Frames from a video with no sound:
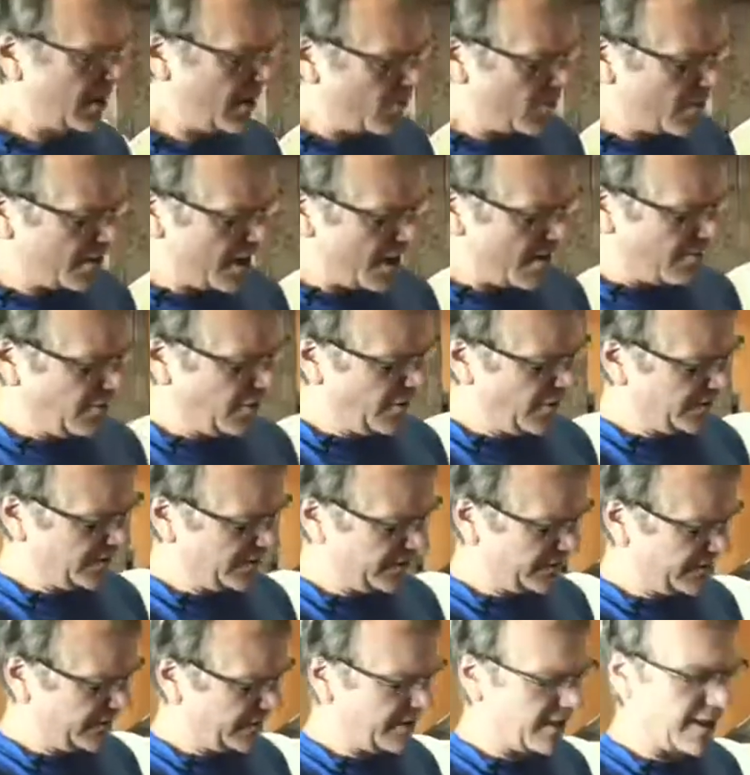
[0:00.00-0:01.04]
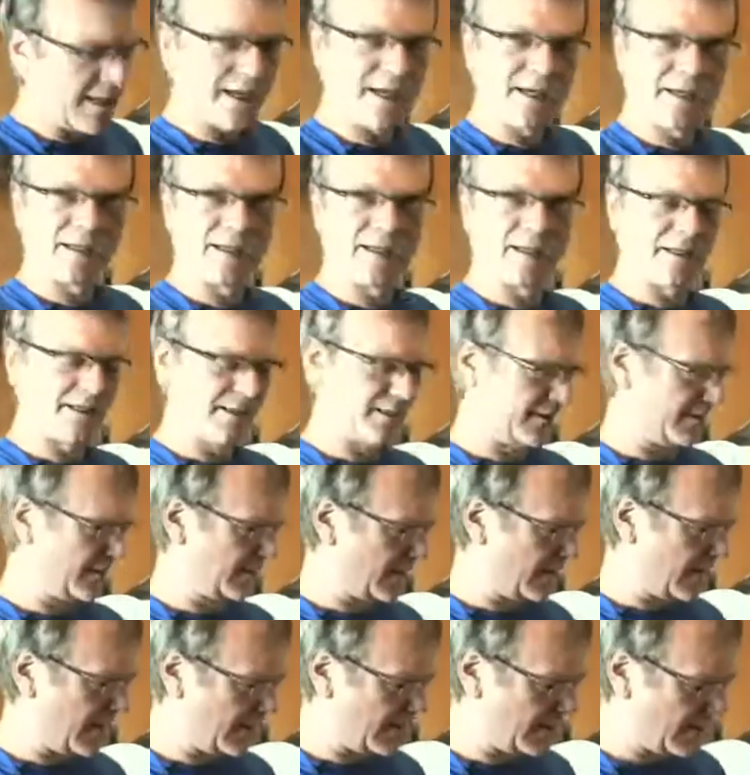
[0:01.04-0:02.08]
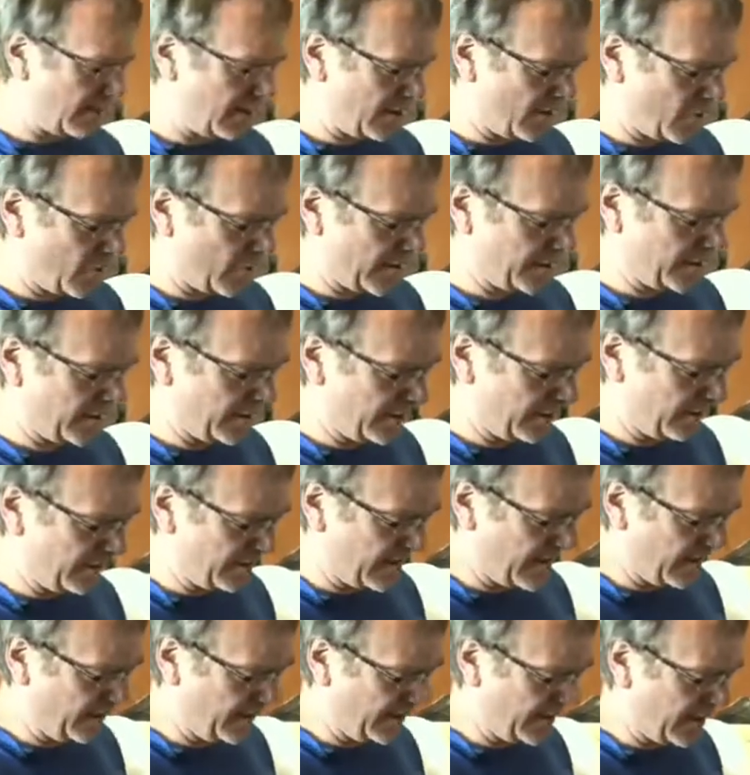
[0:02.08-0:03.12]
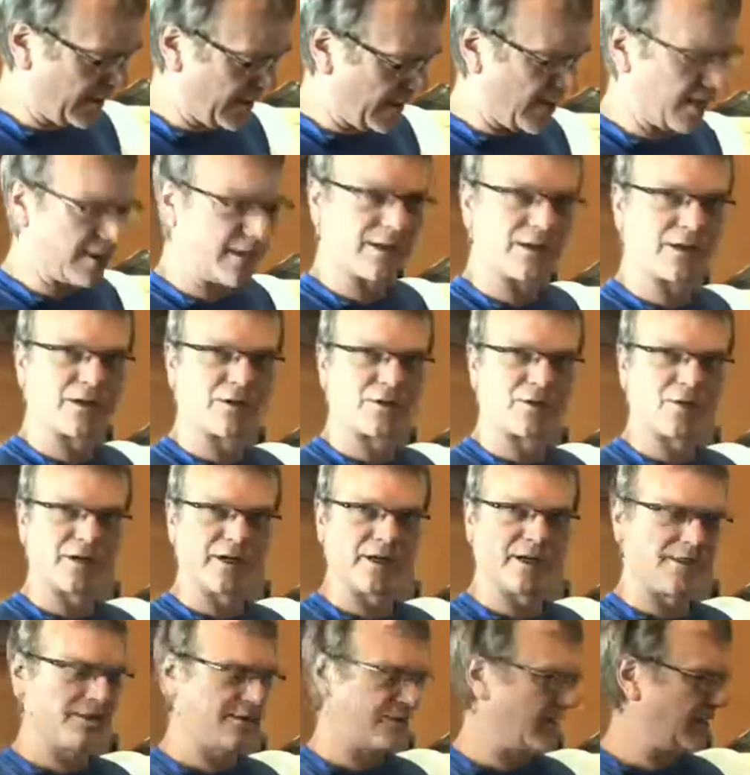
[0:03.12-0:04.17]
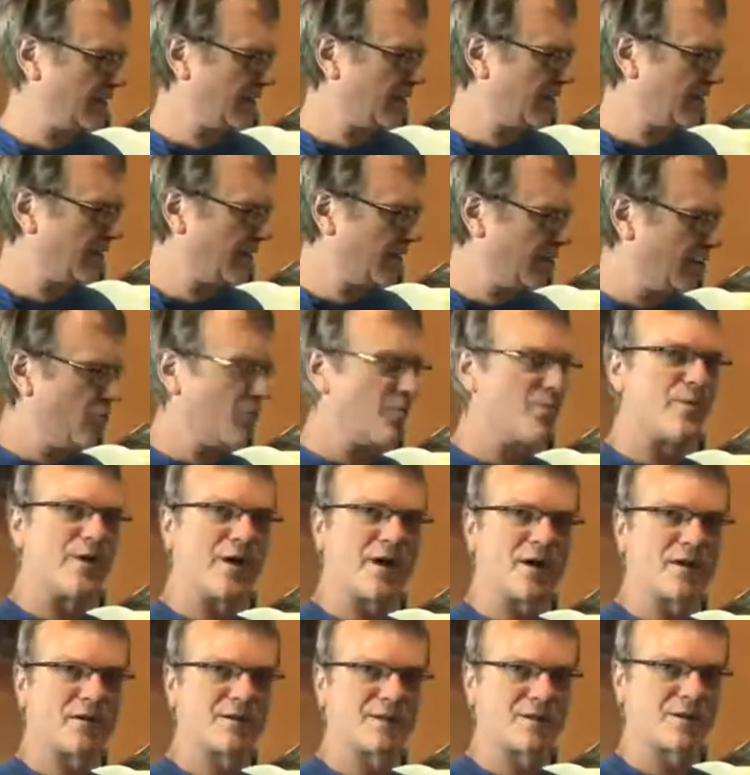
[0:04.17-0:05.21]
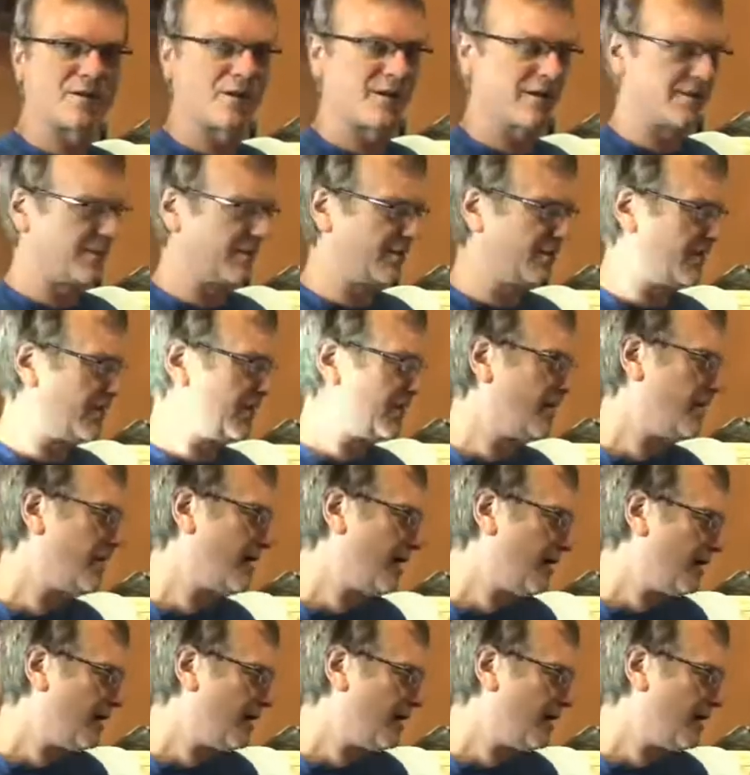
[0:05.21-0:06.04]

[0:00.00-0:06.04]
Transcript: What I'm using today is a crystal, 70 to 80 degrees. This is Hugh Baird's crystal.